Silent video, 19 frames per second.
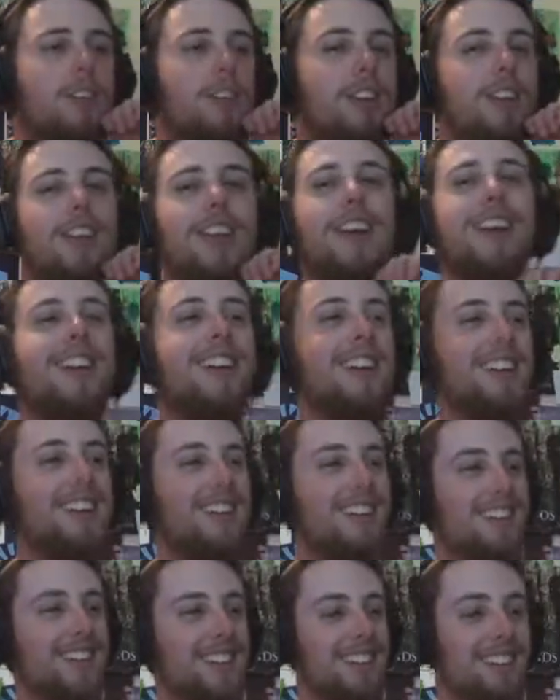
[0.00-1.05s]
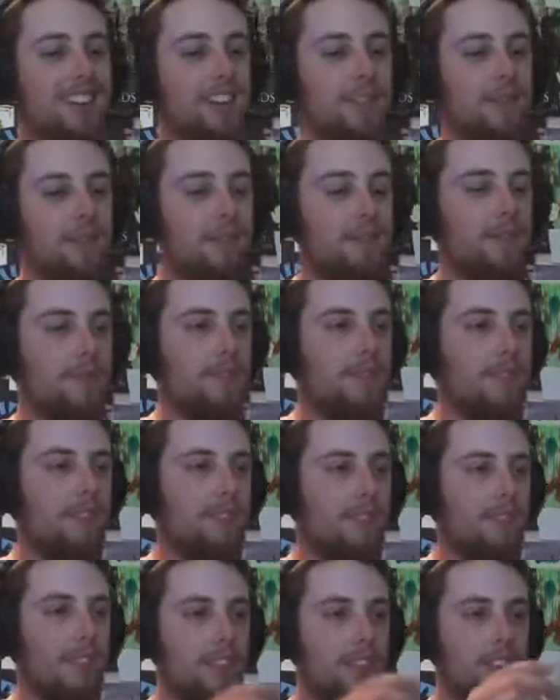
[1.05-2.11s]
What? I pressed a thing.
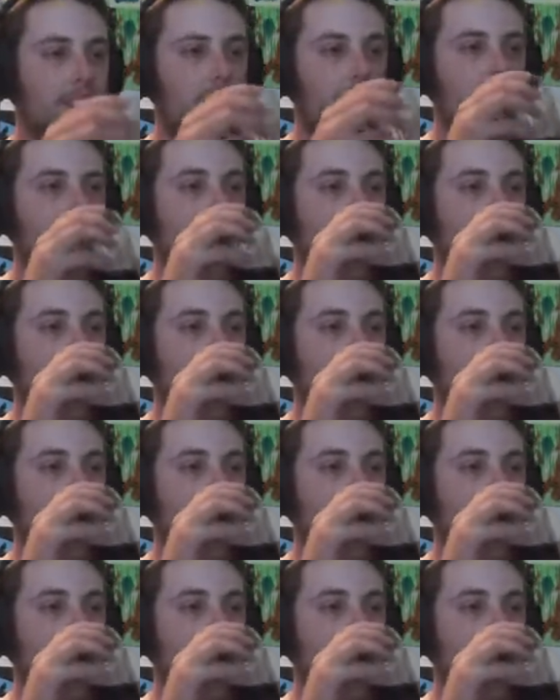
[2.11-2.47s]
I pressed a